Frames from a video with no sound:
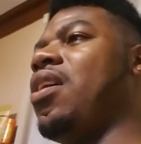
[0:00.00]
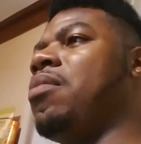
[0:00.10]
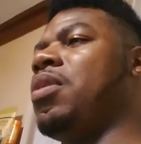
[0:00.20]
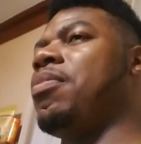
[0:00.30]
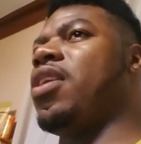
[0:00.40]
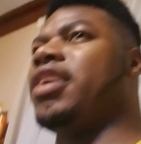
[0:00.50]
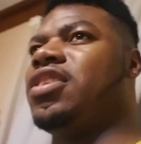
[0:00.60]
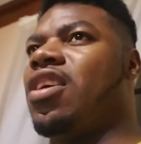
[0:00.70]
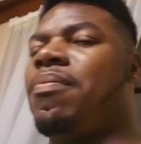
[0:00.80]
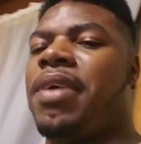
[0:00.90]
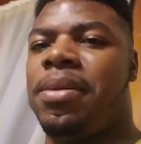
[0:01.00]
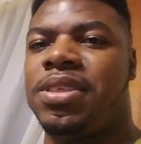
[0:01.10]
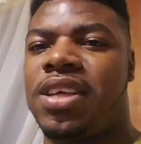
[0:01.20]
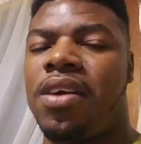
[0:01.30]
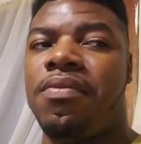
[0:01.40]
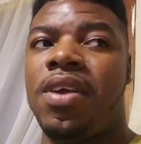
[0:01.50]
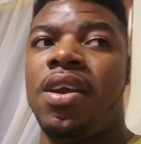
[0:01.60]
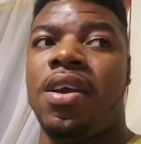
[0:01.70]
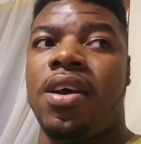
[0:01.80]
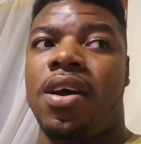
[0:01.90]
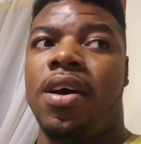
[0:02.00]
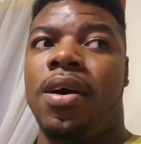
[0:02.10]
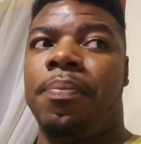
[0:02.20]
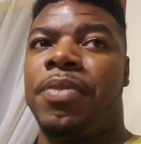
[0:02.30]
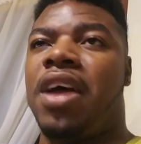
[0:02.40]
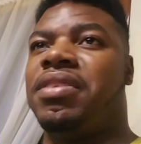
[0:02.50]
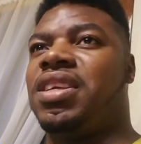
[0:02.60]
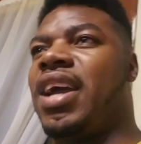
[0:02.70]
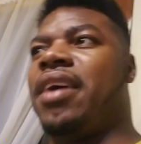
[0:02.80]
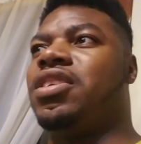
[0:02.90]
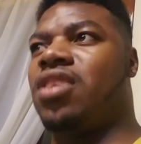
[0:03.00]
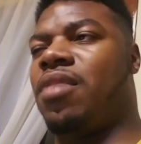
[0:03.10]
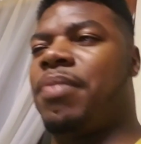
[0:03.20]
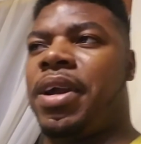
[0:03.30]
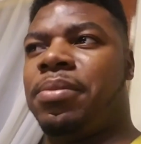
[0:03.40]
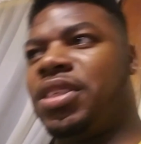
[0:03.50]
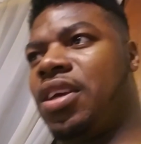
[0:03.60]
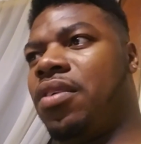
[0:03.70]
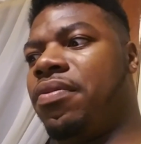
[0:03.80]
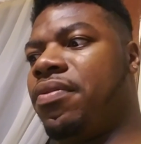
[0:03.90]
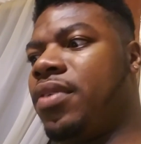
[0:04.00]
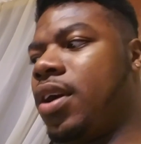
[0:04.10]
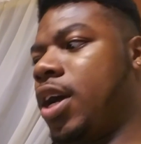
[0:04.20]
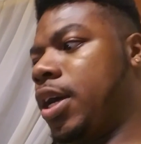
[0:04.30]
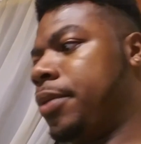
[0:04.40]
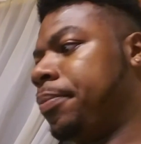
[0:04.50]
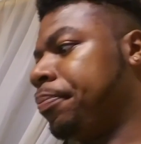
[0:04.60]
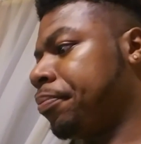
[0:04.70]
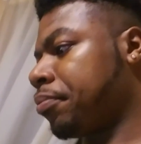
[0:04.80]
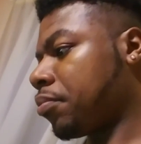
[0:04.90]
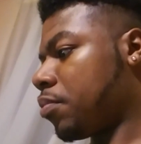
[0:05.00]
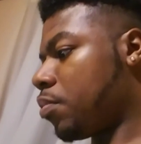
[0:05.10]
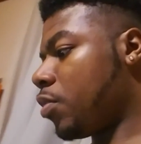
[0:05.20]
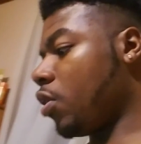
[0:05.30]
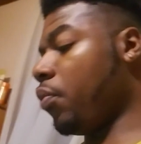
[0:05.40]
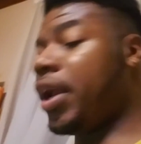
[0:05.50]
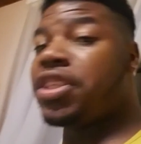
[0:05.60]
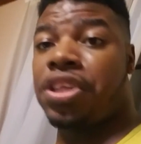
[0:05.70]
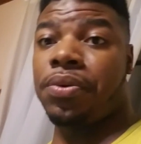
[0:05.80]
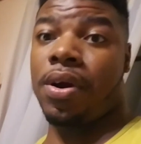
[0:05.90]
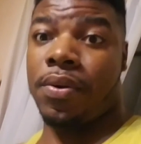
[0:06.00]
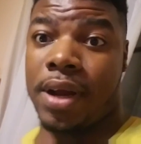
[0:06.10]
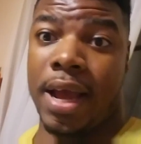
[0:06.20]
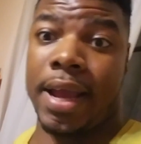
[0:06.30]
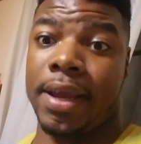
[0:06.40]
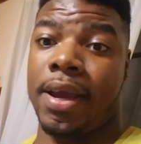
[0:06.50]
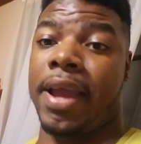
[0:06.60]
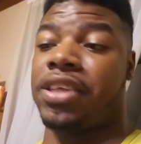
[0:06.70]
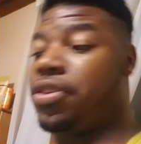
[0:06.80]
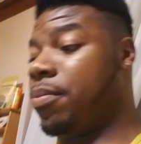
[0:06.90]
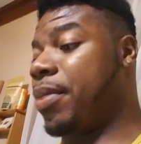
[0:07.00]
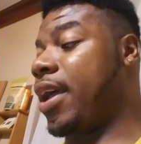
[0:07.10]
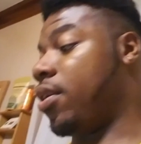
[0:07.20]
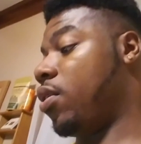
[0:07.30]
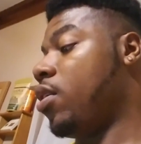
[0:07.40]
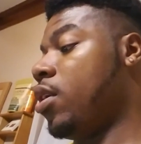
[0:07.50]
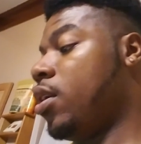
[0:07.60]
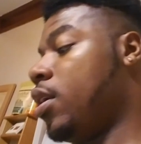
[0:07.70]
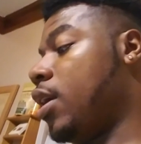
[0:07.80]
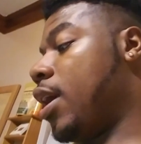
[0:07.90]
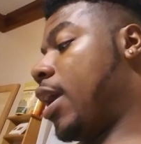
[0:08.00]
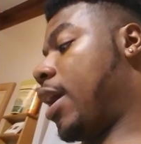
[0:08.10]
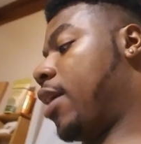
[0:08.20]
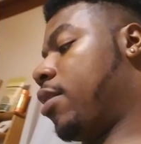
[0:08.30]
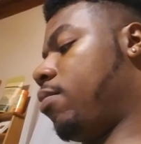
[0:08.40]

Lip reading: Laban's off by himself. Obviously Kyle's off by himself. Ranjiro and Aiga actually battle. And